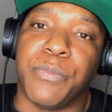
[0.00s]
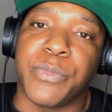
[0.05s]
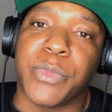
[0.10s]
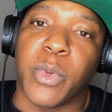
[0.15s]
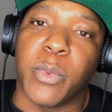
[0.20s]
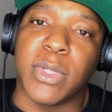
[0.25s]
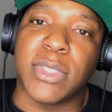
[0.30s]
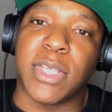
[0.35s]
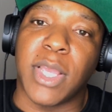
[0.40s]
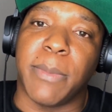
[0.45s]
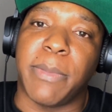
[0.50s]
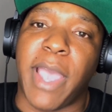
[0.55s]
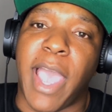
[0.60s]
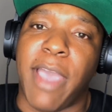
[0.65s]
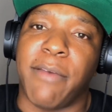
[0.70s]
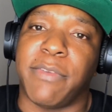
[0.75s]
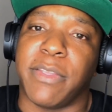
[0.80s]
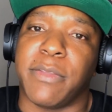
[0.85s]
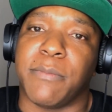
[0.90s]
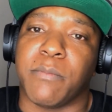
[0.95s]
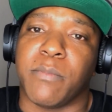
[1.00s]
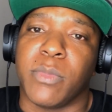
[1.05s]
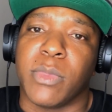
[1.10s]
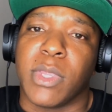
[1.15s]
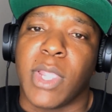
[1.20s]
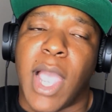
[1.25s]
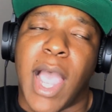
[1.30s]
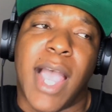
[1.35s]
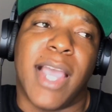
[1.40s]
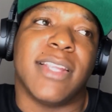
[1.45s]
What's up, Havoc?
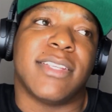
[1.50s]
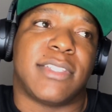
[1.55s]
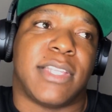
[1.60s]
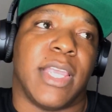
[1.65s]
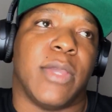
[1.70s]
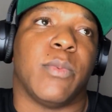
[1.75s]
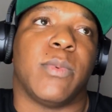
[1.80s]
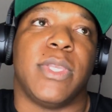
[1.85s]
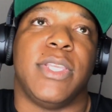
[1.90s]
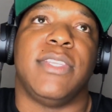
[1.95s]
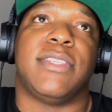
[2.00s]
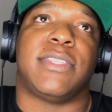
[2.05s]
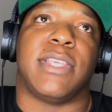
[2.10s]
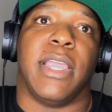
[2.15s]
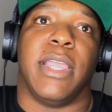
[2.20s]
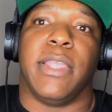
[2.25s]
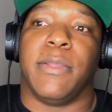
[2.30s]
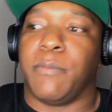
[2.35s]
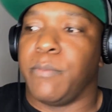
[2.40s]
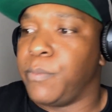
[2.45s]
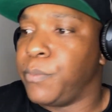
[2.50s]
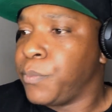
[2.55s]
I understand what he's saying.